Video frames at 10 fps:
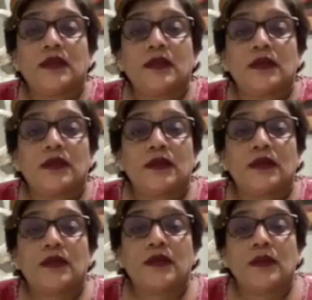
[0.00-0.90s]

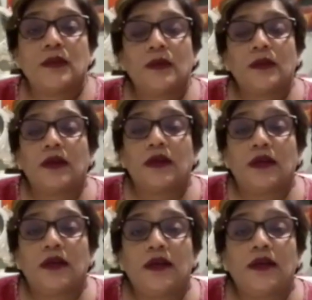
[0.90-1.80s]

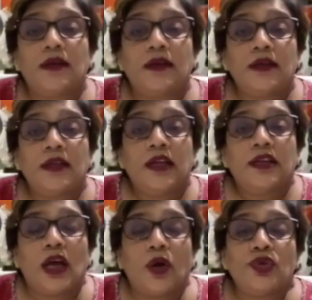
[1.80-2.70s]
so
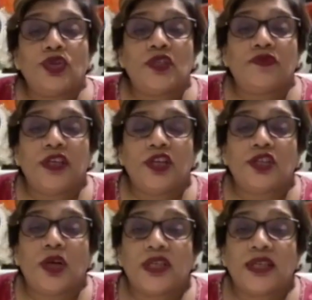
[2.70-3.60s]
now she's finished.
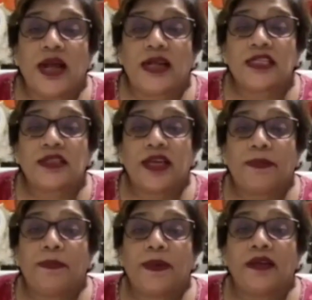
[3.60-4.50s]
Now the last step
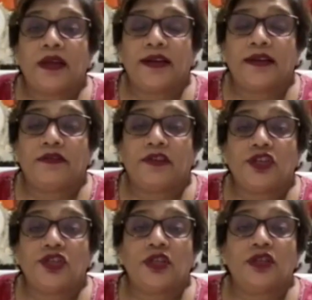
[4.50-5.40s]
in
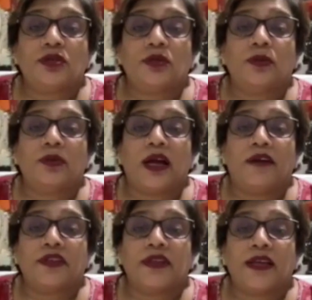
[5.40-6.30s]
Hydrafacial. So
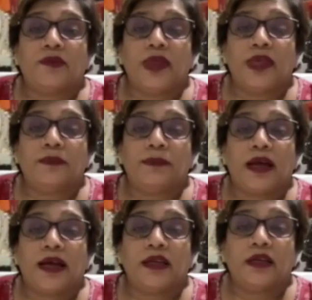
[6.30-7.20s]
after that we
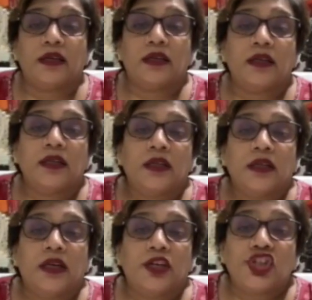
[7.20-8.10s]
apply
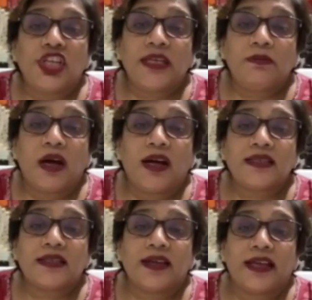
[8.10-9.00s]
a sheet
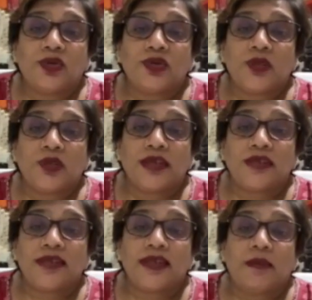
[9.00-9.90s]
mask. Then you can
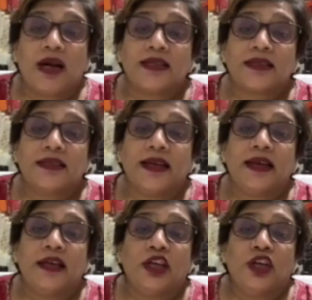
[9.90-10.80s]
see the mask
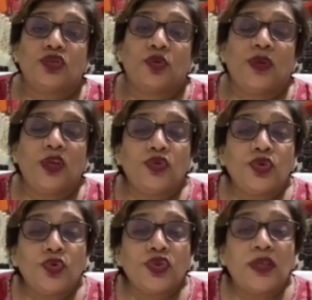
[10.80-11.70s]
there. So you
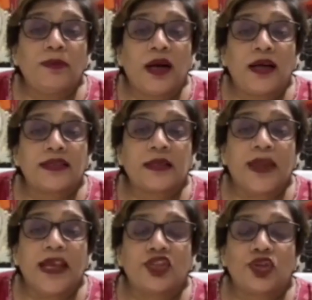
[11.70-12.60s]
choose the mask
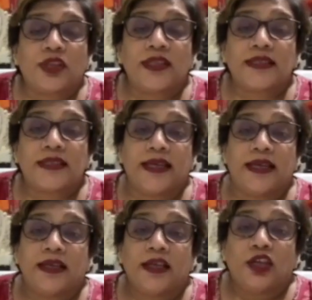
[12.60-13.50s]
based on the skin.
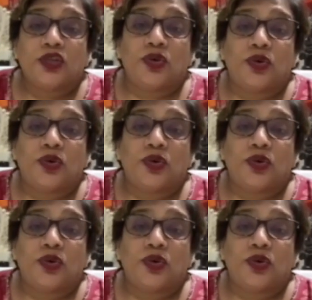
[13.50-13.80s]
So